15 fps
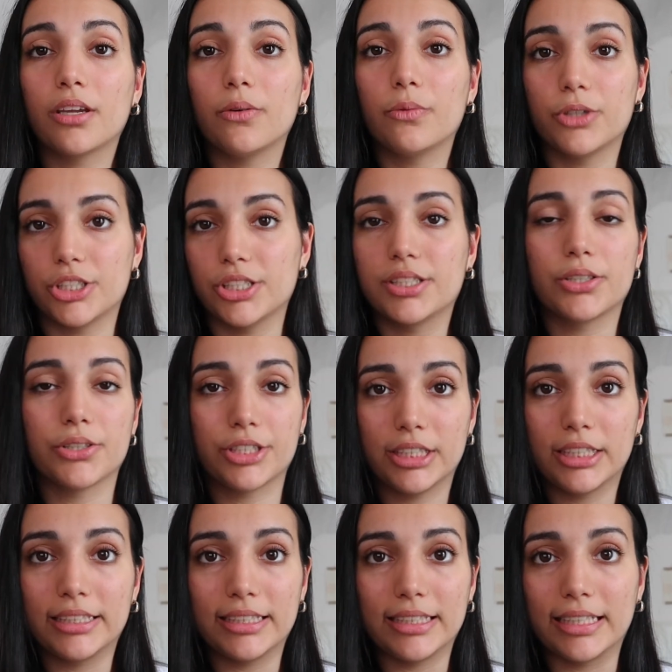which is your
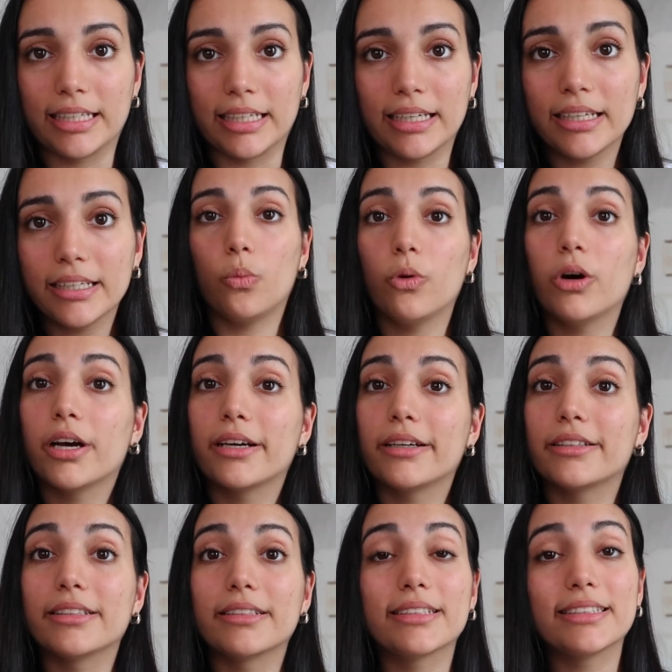TDEE,
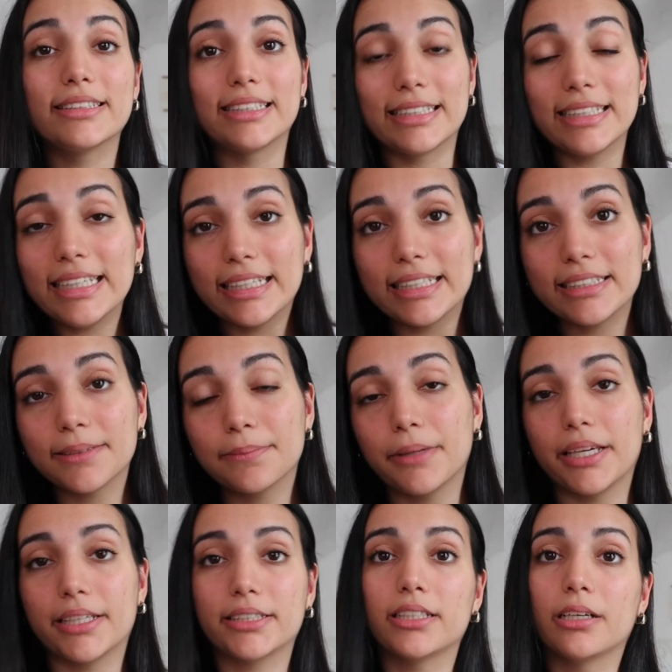while the NEAT
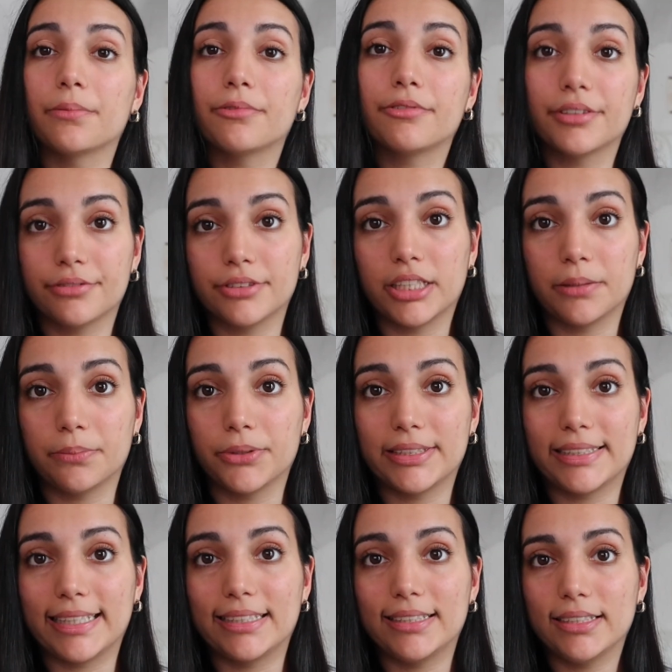makes up
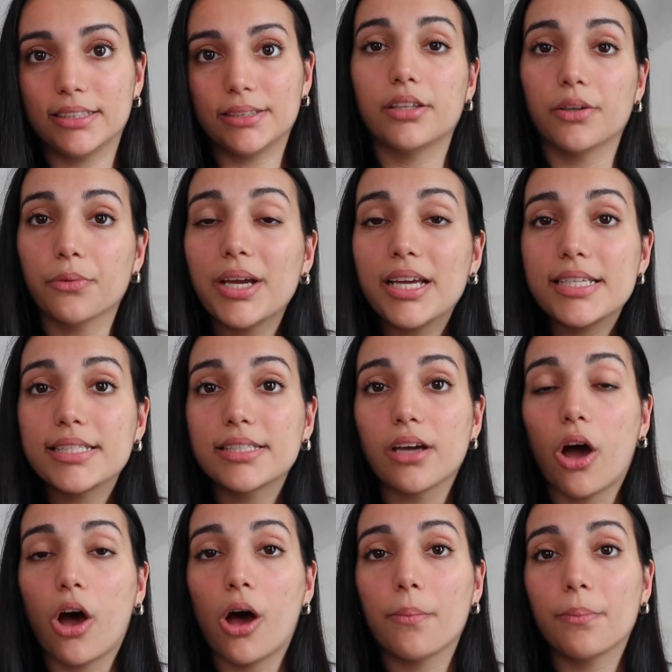15%. The rest
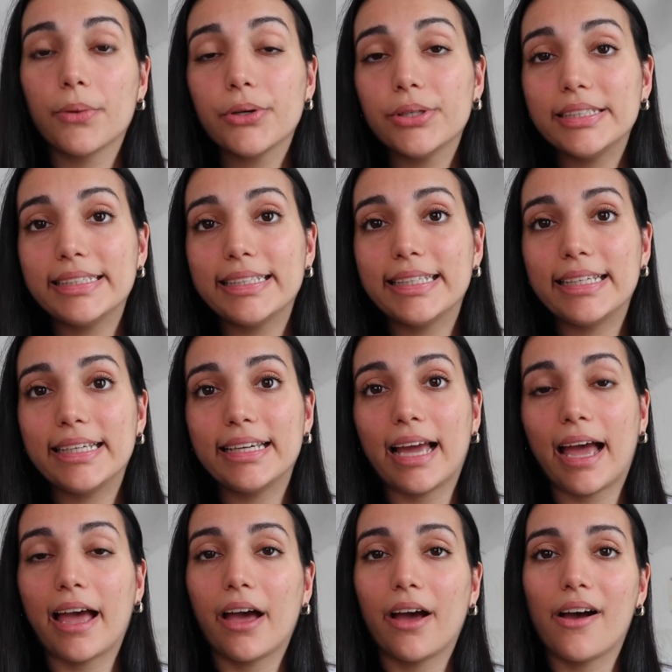are
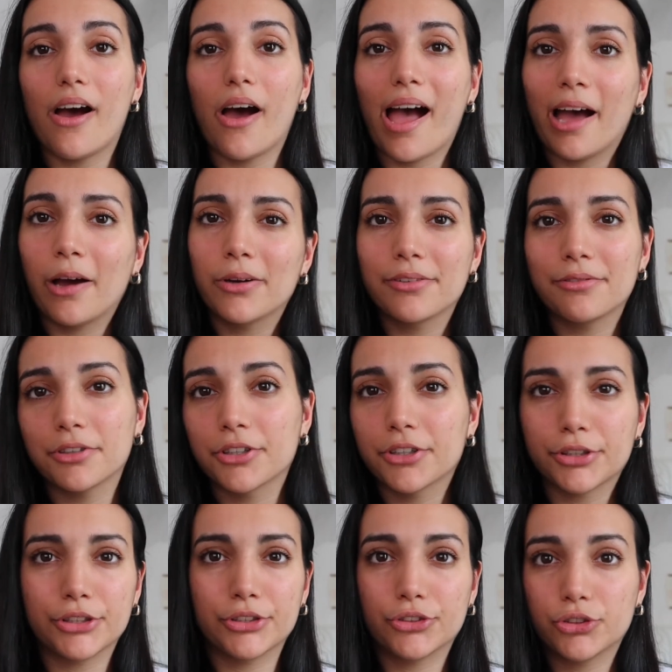mostly out of our
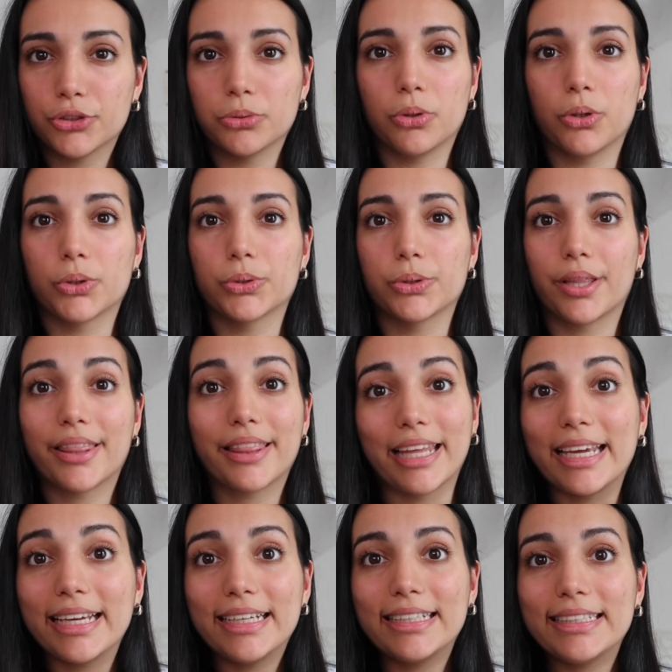control
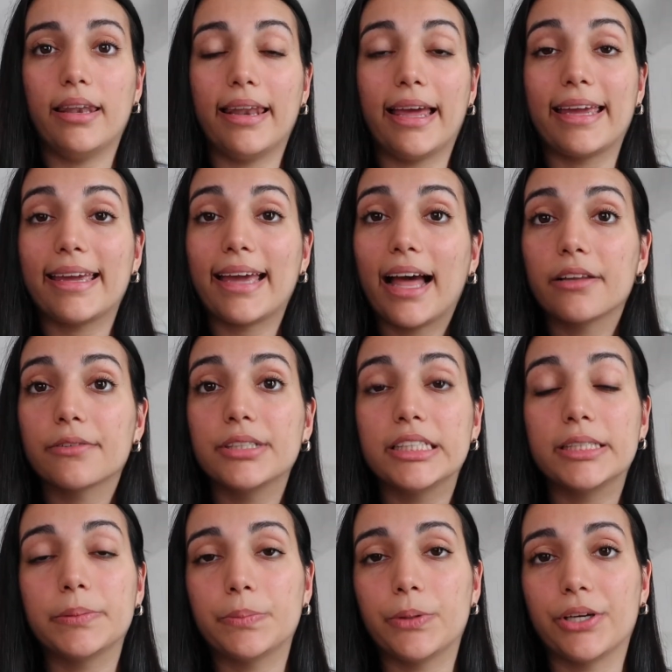things like
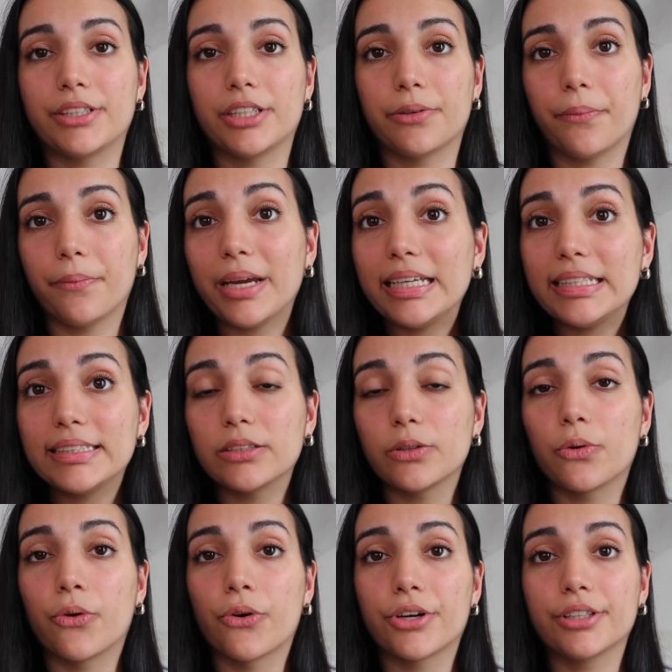calories burned at rest
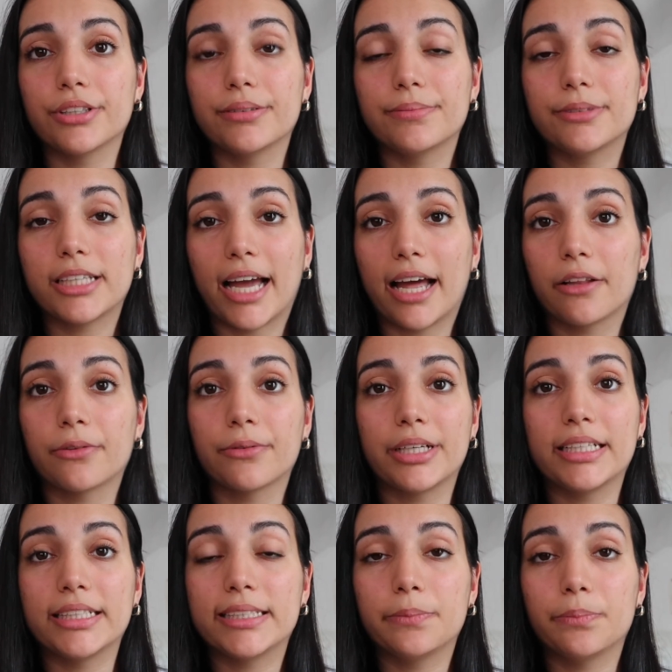or
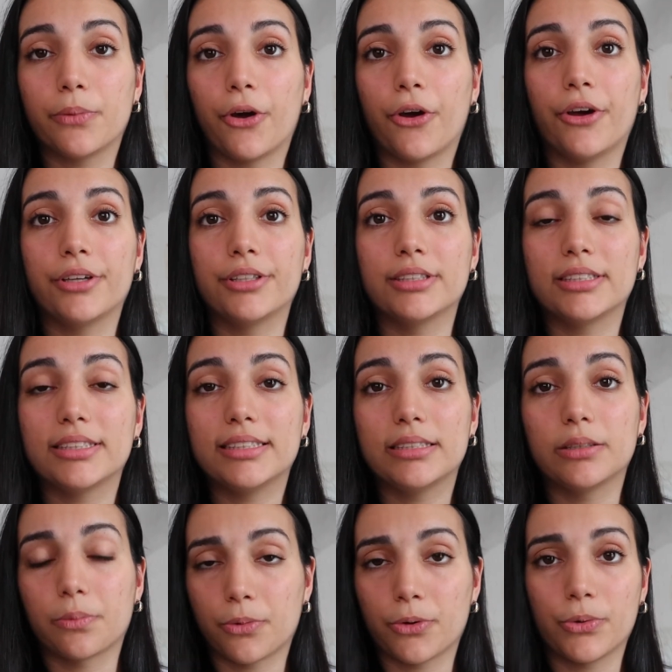calories burned
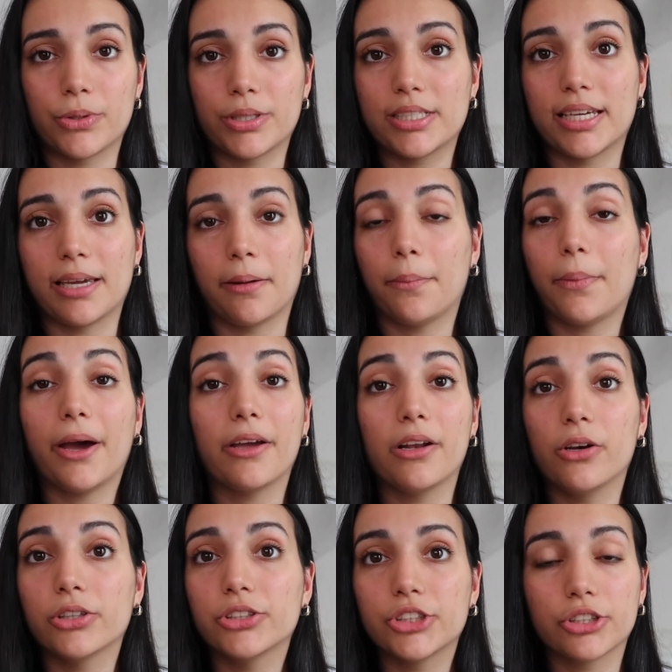supporting
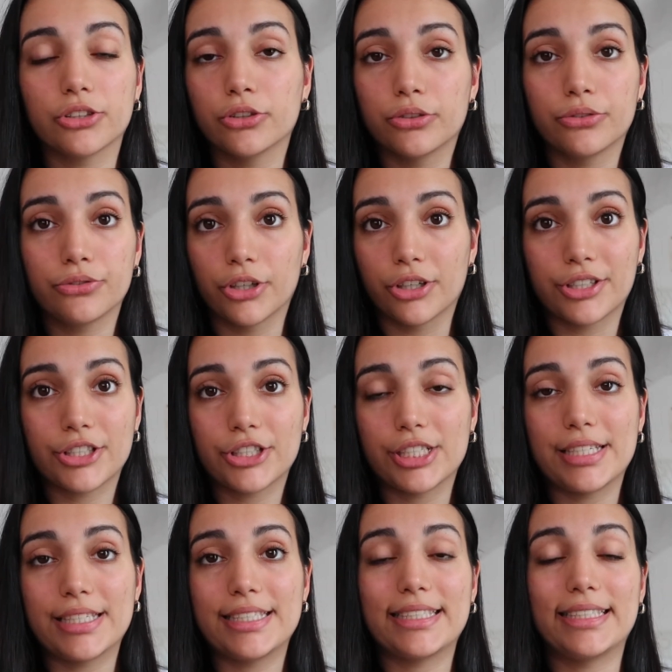biological
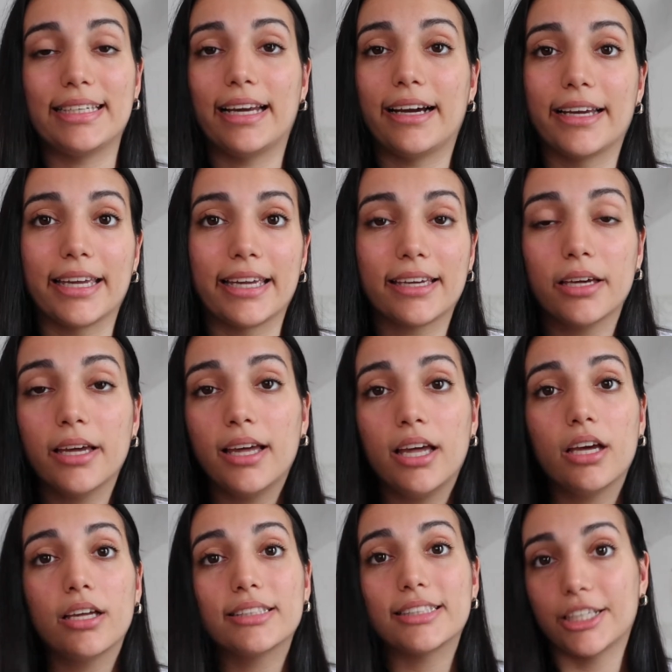functions like
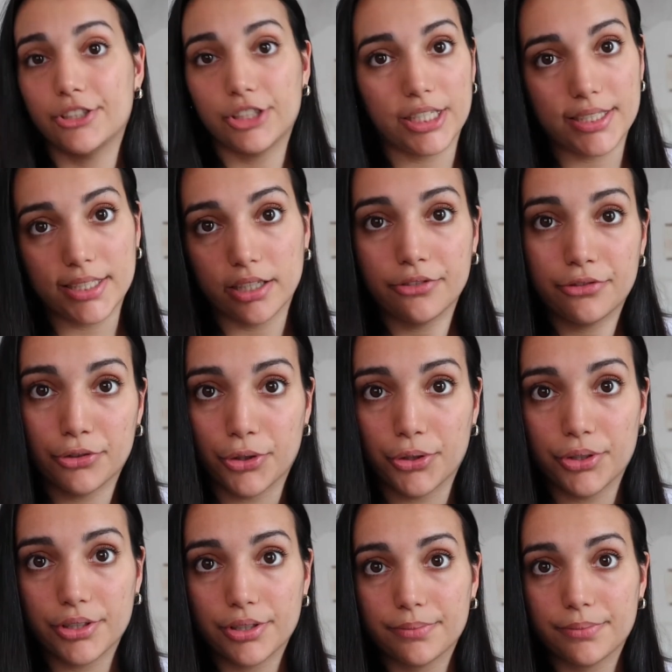digesting food.